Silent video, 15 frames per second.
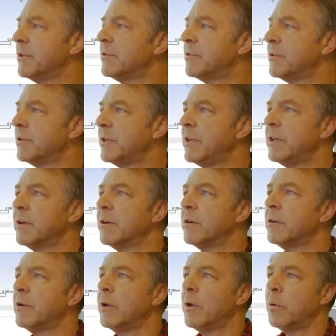here,
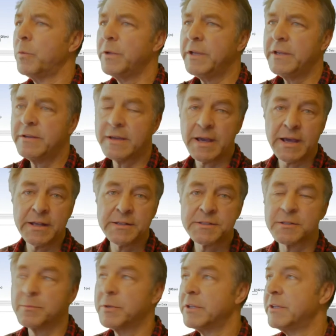we need to add
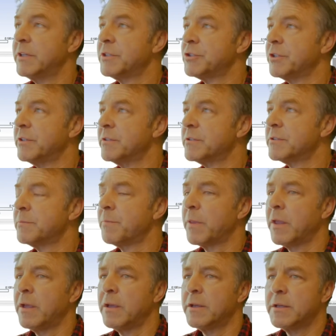some conditions.
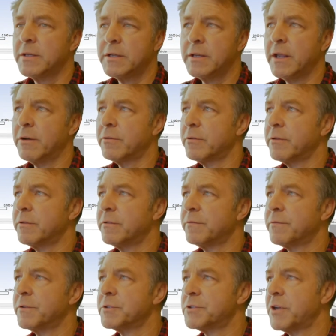Now,
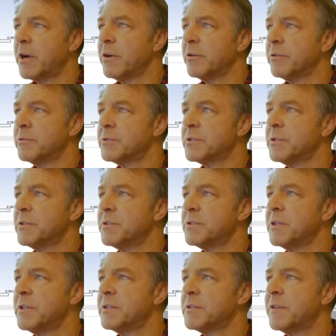for starters,
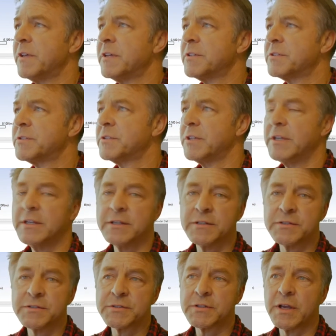since this
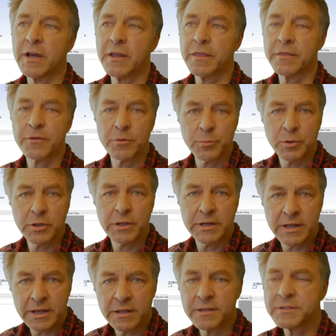is a thermal
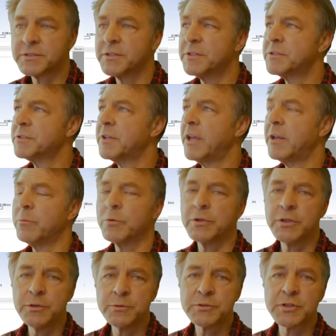analysis and we're
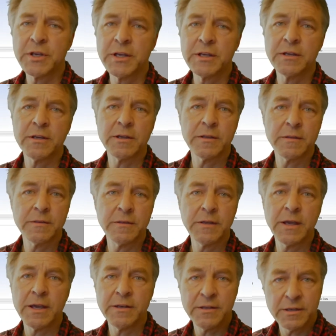using the
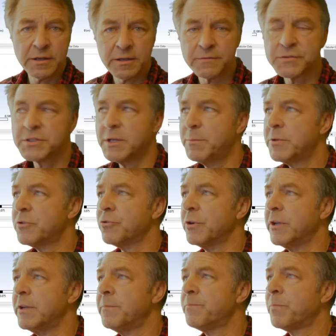idea of symmetry,